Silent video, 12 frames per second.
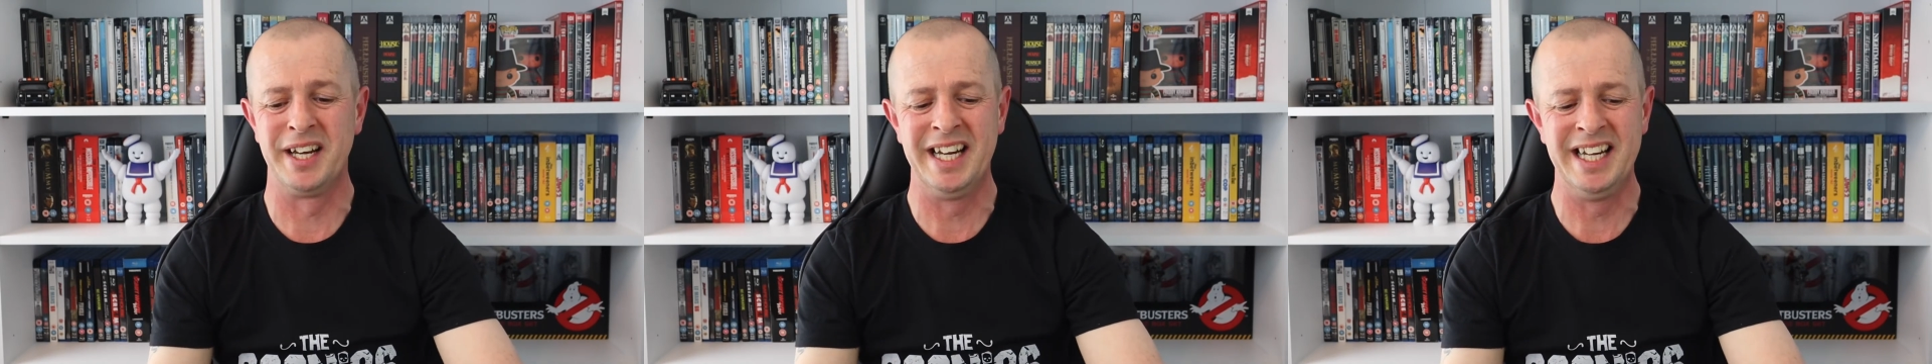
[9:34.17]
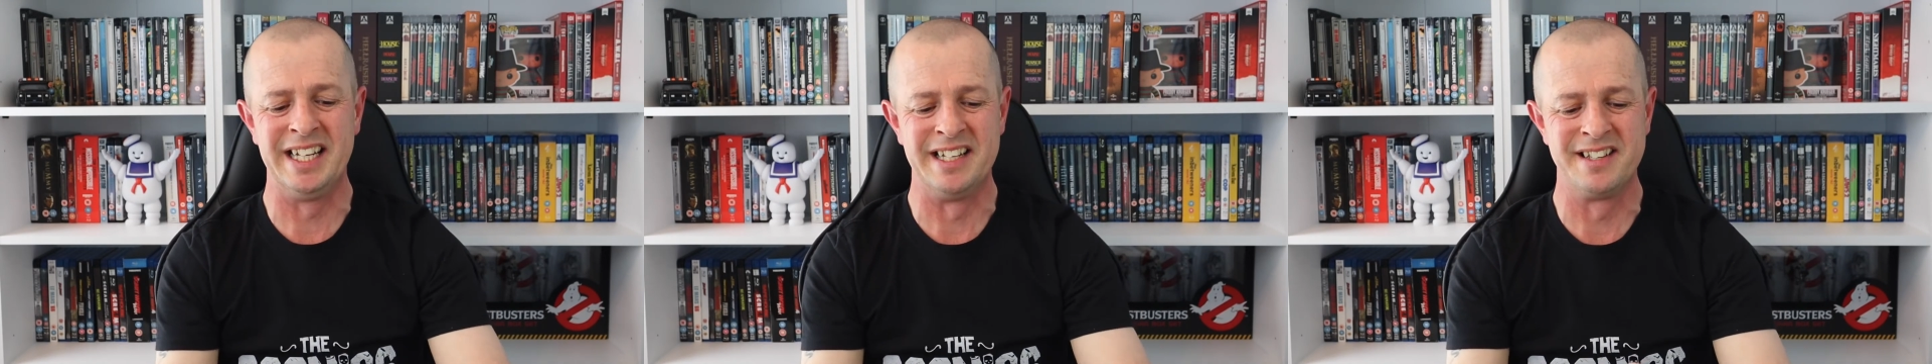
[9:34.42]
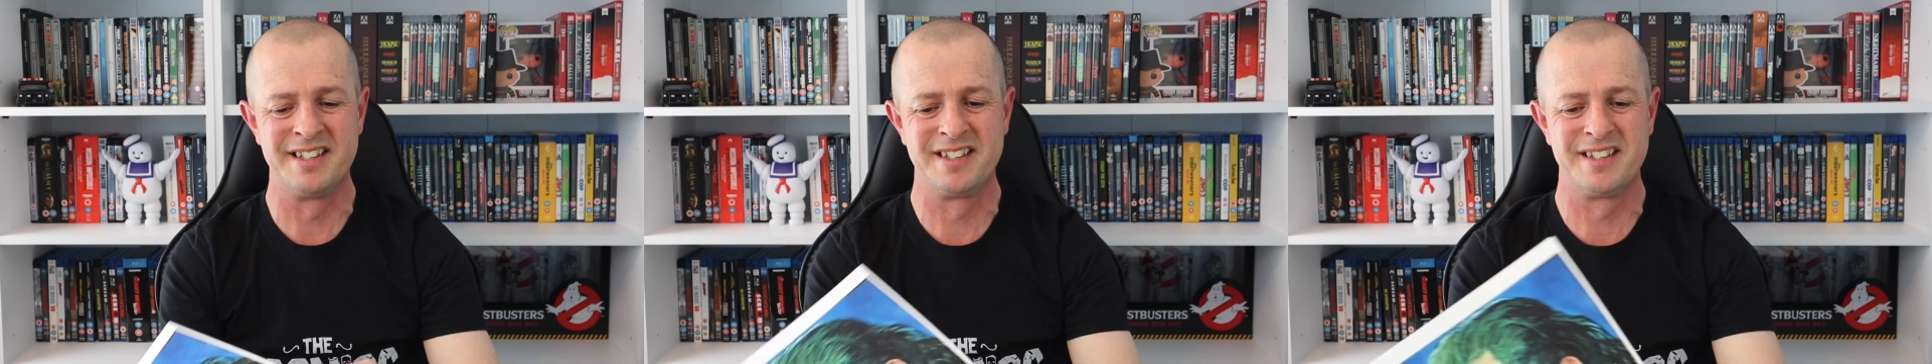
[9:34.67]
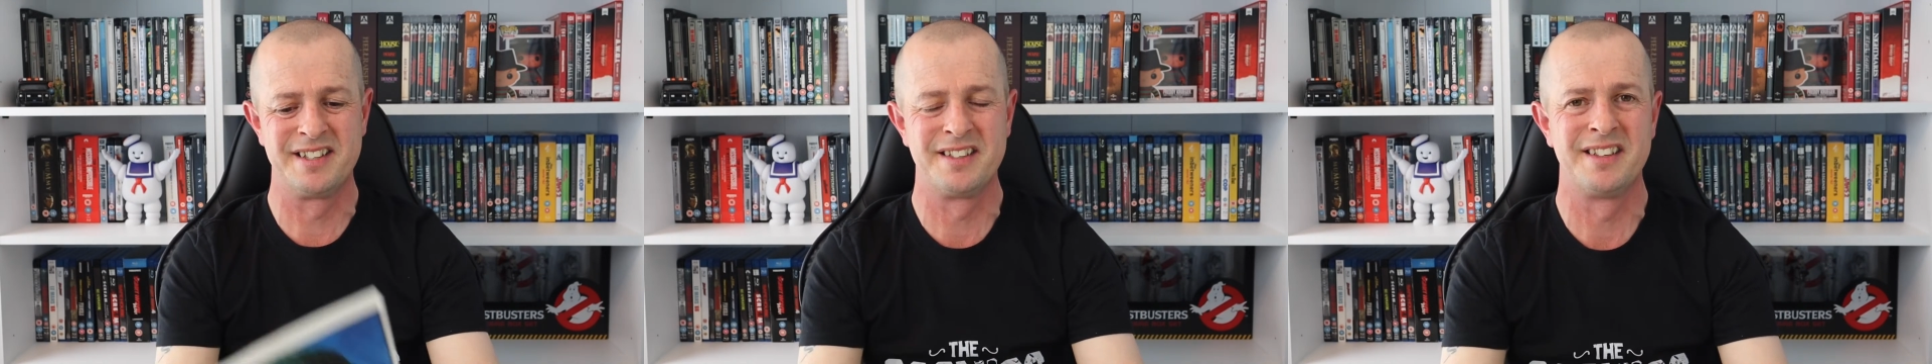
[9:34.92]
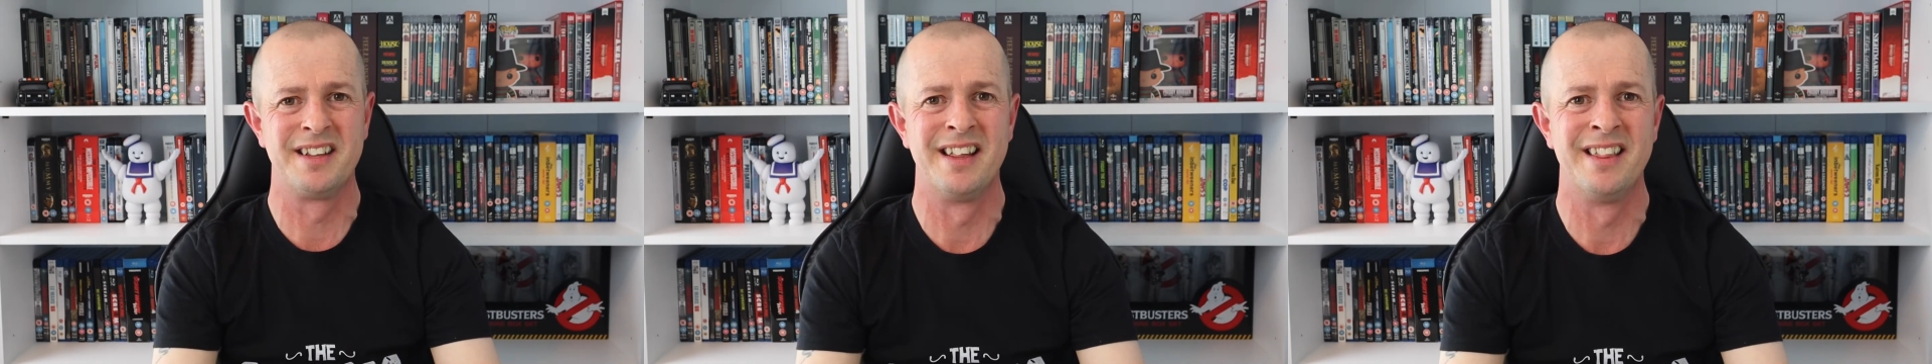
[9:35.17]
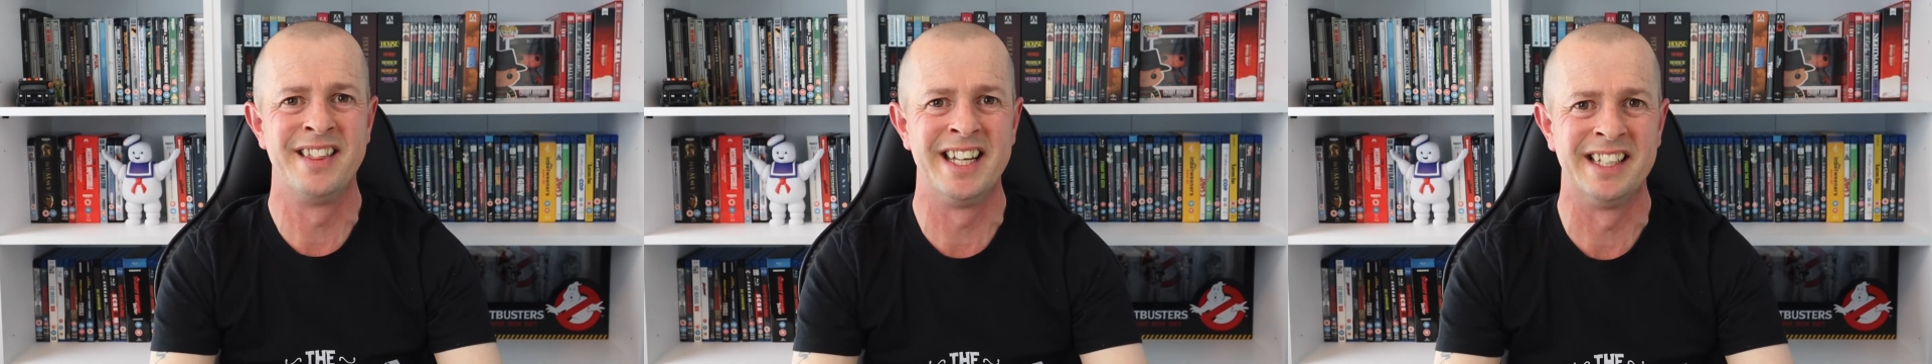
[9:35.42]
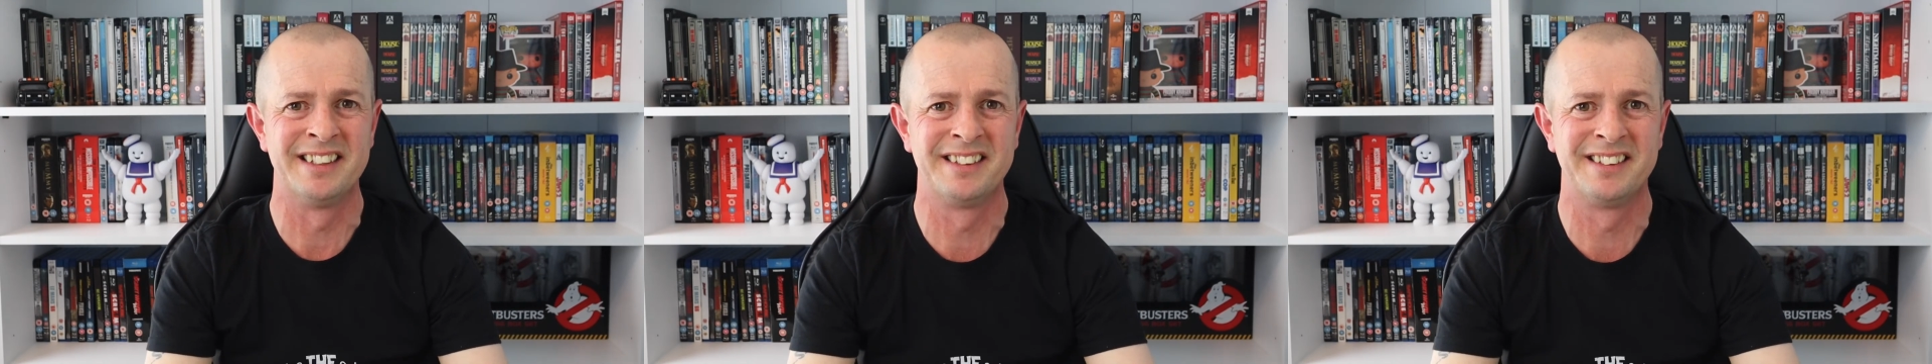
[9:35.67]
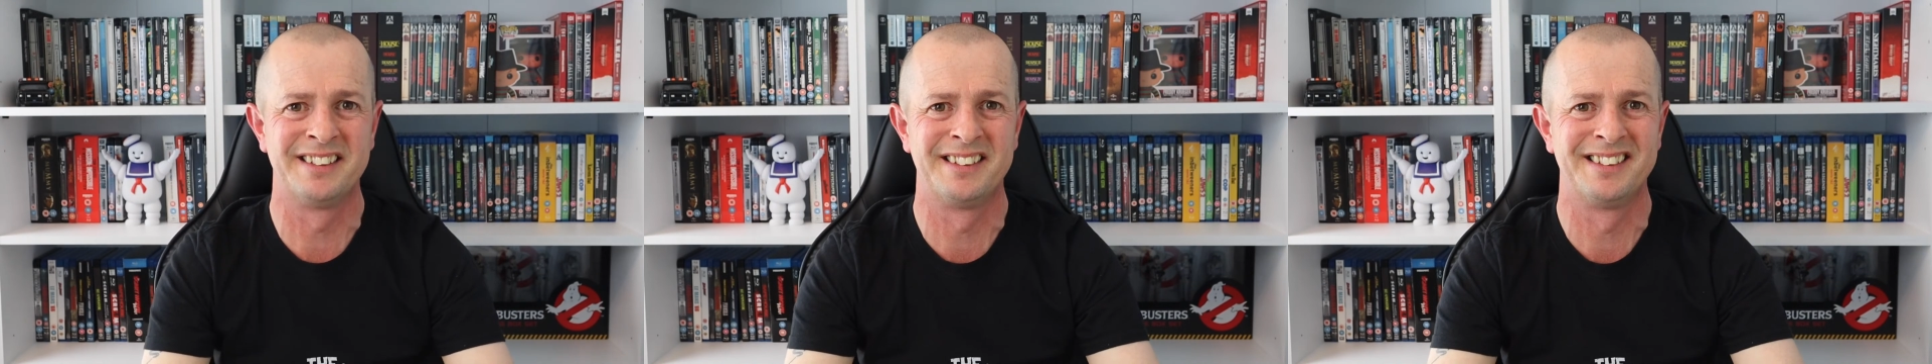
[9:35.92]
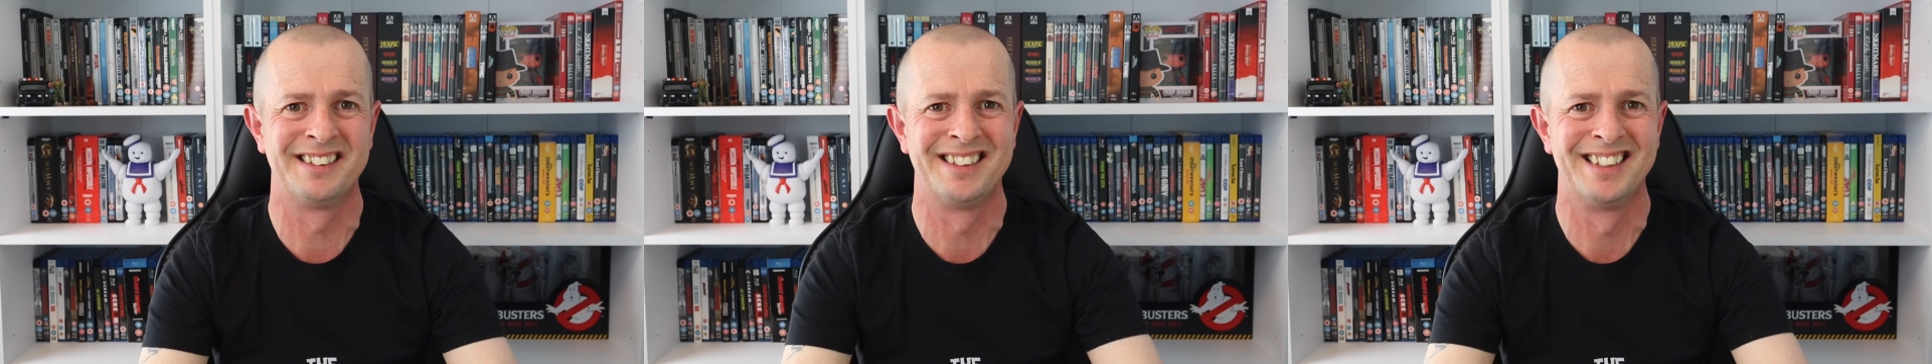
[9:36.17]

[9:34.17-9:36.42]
is this.